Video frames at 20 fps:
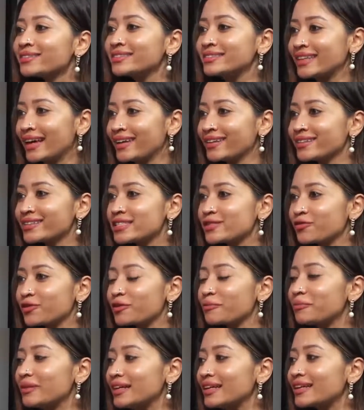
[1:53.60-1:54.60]
tennis
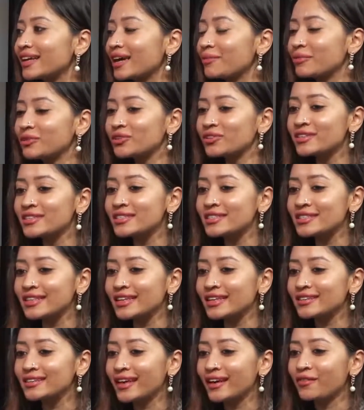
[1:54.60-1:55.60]
for me came into the
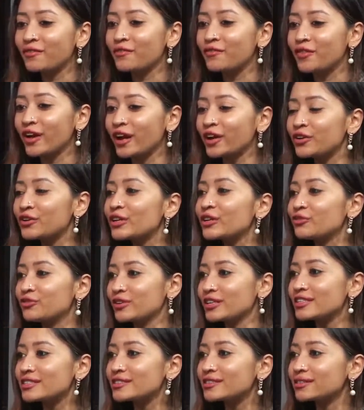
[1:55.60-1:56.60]
scene like very
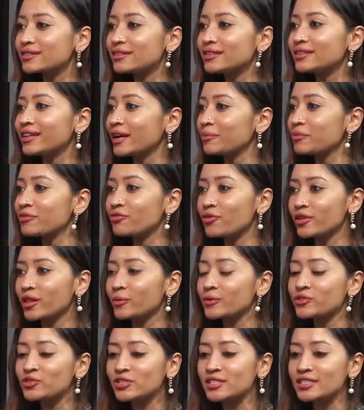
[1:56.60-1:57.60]
recently. Like before that
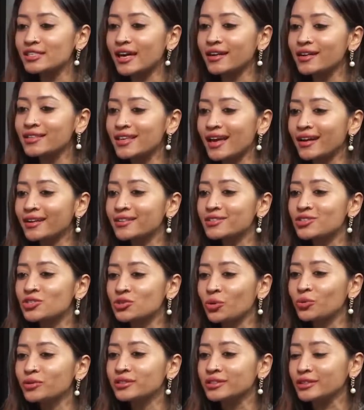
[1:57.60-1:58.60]
was just tennis, and it's
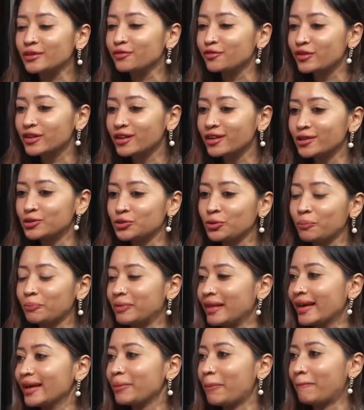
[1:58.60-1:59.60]
so difficult to
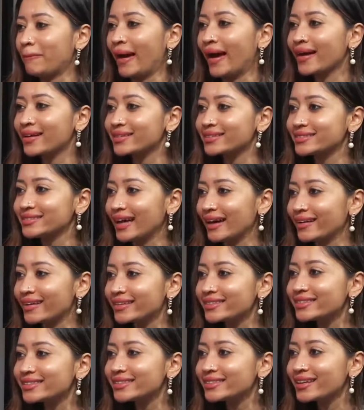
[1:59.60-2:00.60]
play paddle
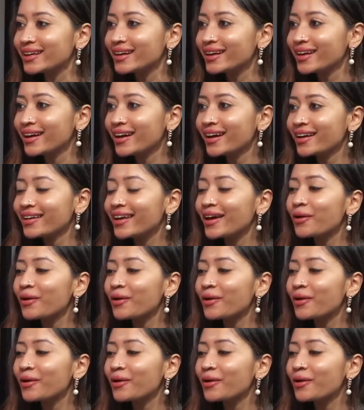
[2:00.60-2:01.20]
tennis. Like